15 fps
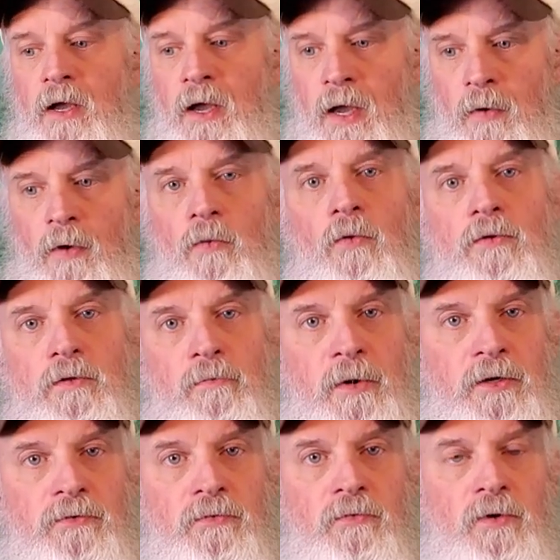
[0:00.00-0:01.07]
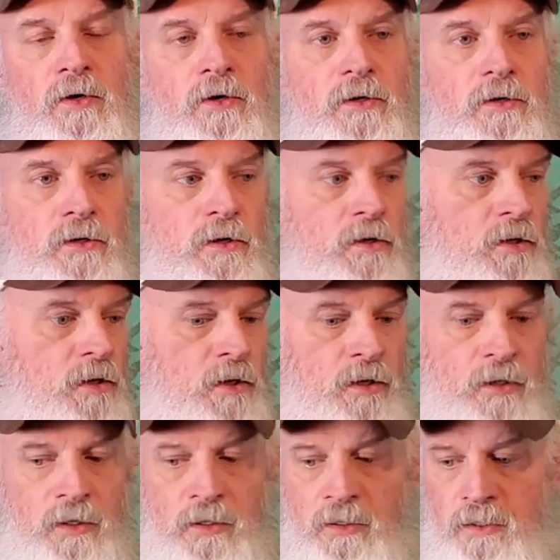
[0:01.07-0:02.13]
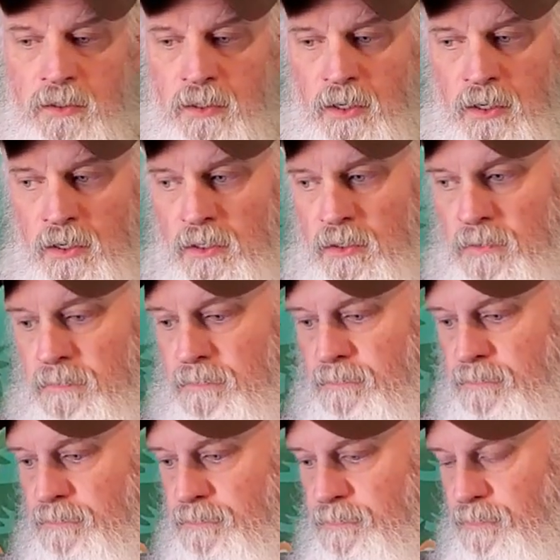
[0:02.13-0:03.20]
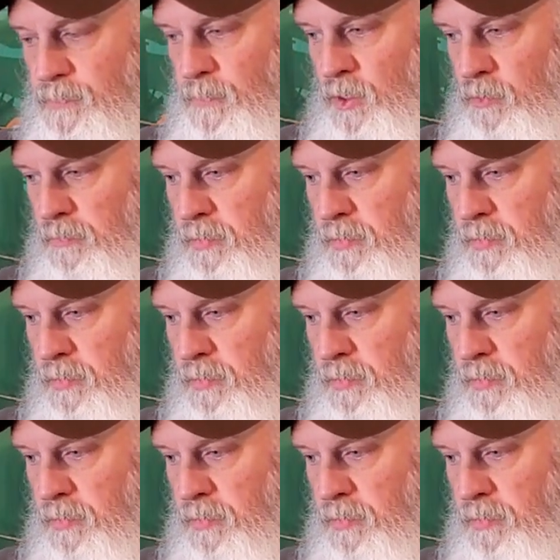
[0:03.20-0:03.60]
how I want the bait to run. Um, you know,